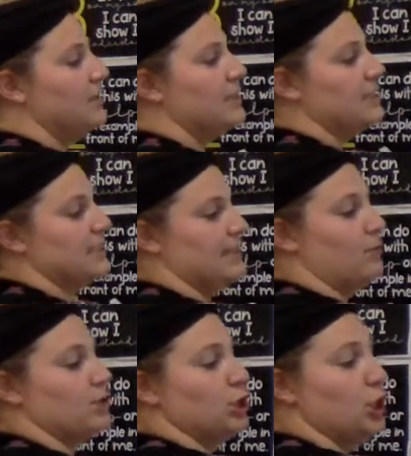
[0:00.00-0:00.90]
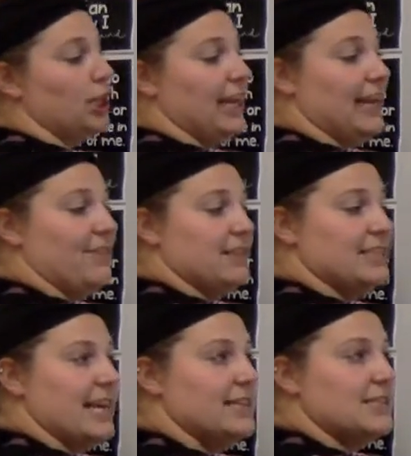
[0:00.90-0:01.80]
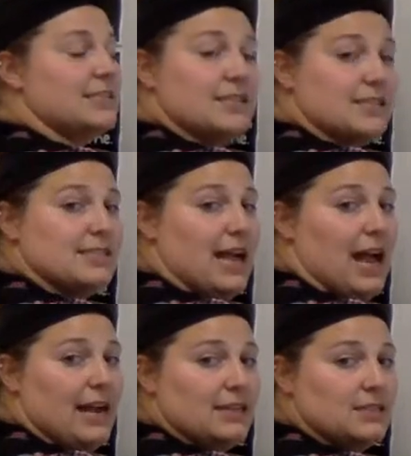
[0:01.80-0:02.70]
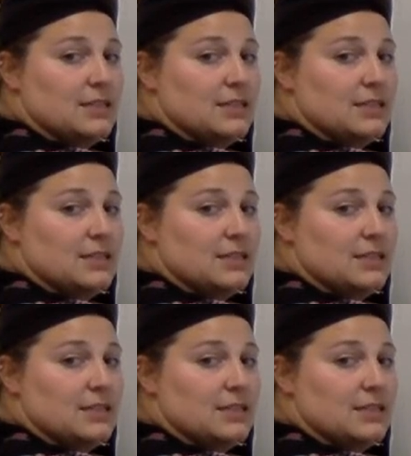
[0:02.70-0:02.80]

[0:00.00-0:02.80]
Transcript: since I was looking at the 10s to decide,